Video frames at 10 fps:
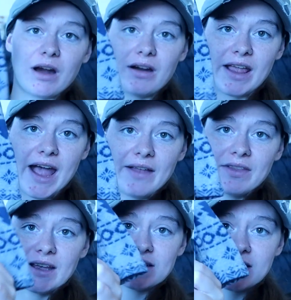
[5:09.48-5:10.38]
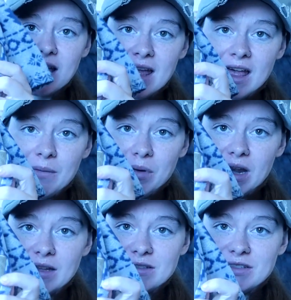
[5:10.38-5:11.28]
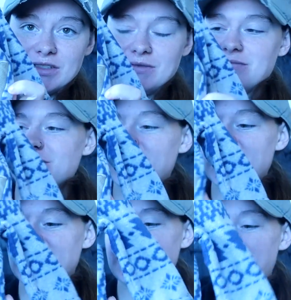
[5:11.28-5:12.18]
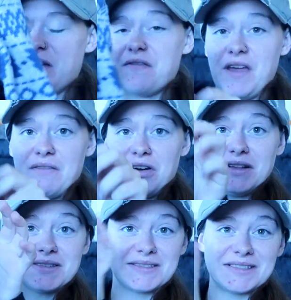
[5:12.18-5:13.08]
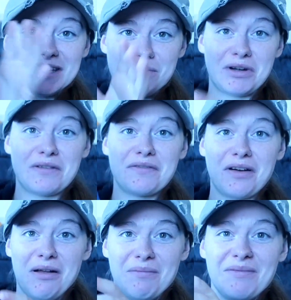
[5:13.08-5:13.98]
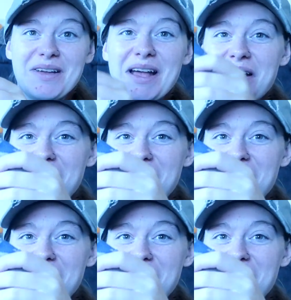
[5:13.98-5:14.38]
we already had this, but it's just my favorite sleeper from